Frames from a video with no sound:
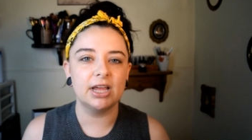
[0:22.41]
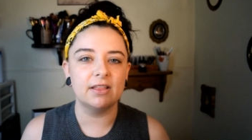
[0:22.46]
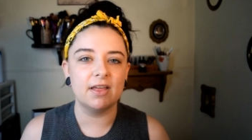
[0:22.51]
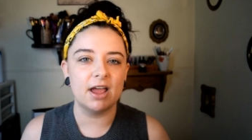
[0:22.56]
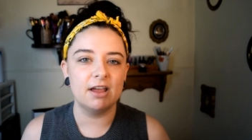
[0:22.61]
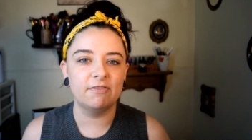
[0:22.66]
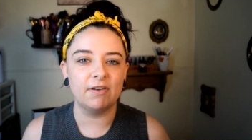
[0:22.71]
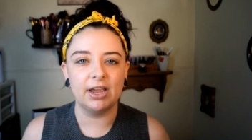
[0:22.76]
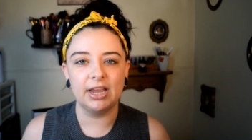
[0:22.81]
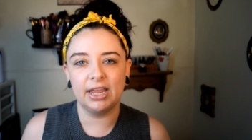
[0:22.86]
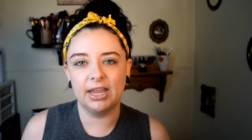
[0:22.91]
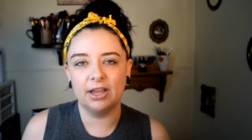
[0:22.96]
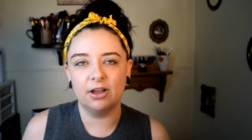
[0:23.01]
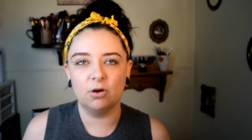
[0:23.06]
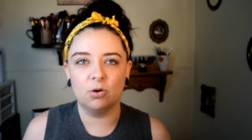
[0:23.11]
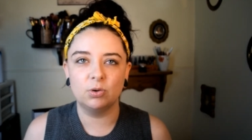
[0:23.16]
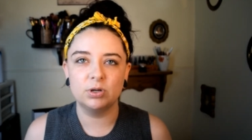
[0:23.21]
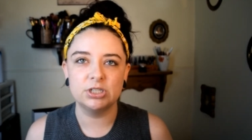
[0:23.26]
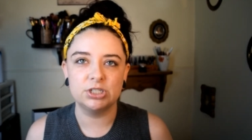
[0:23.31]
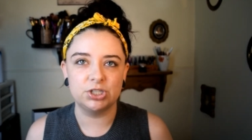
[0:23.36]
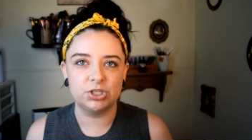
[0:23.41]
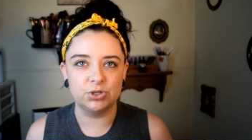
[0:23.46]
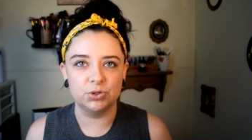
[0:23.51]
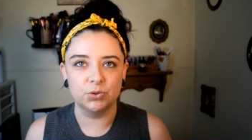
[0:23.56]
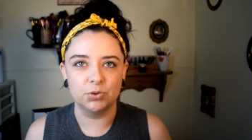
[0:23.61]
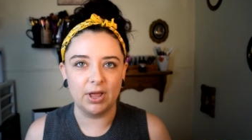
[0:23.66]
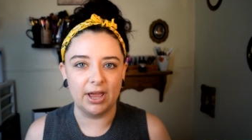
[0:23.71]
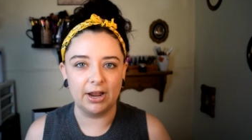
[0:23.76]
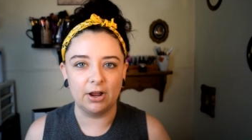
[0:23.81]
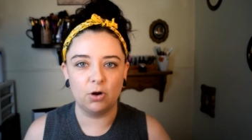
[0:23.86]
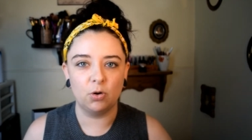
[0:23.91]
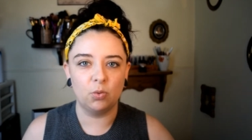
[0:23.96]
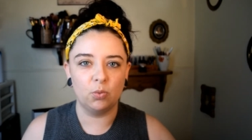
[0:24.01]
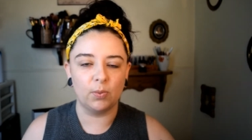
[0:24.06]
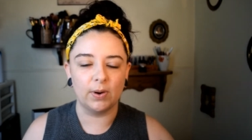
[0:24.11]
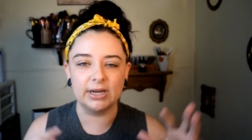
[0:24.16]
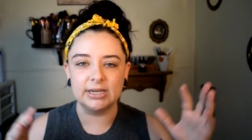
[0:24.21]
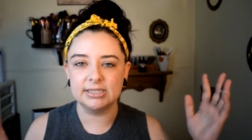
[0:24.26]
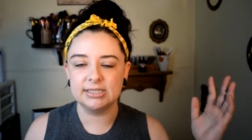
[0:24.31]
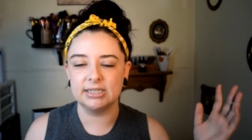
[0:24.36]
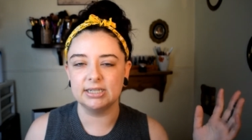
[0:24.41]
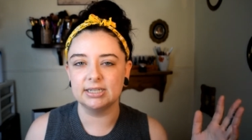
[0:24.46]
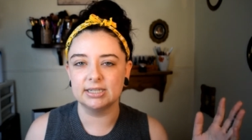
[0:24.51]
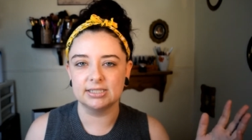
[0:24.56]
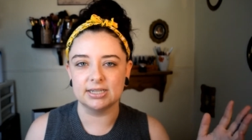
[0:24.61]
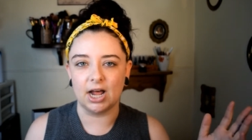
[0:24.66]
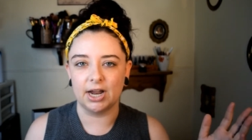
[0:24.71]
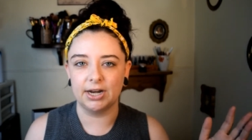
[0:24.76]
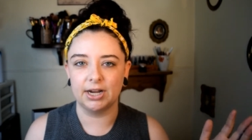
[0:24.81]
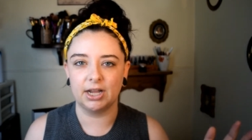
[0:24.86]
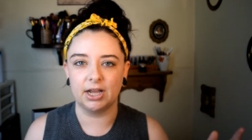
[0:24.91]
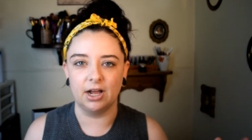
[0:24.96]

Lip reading: life I can't always do like crazy exotic